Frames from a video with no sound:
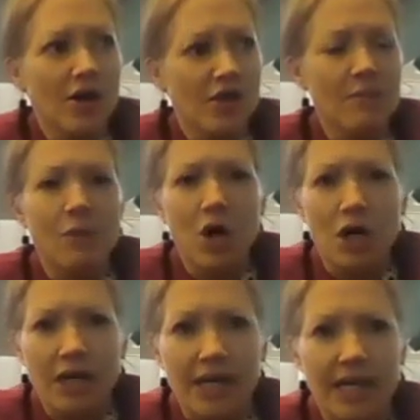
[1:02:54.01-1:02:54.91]
the
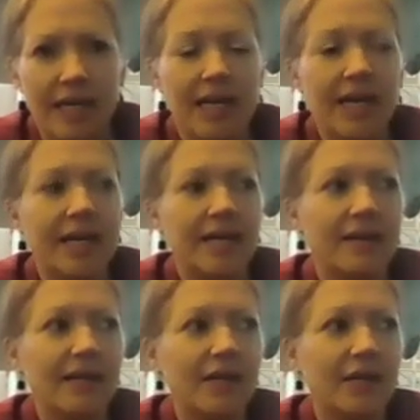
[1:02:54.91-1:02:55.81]
marketing
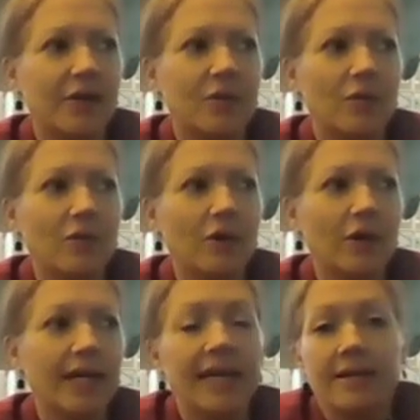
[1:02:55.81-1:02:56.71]
and, you know,
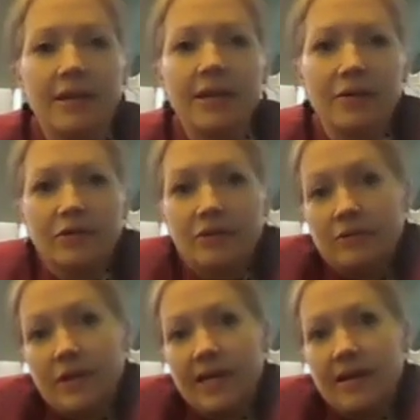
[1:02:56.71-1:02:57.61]
looking at, you know,
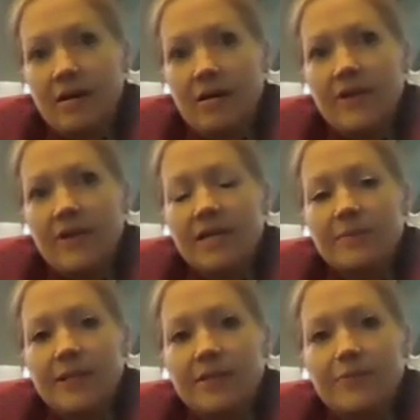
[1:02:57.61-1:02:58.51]
like all of the
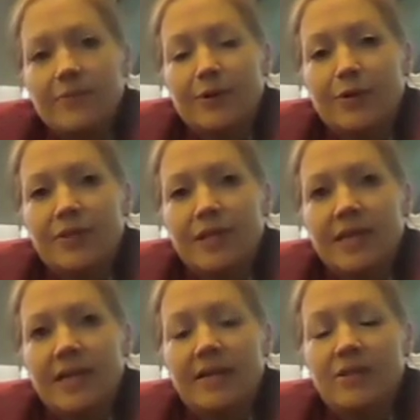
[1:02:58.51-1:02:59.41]
aspects of producing
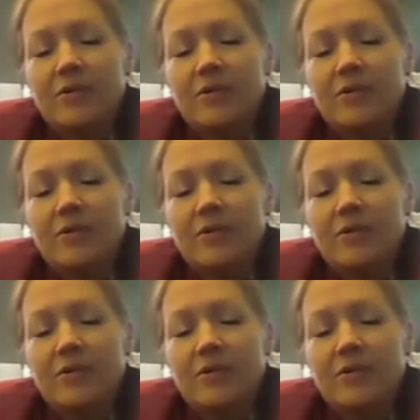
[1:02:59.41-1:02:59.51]
dance.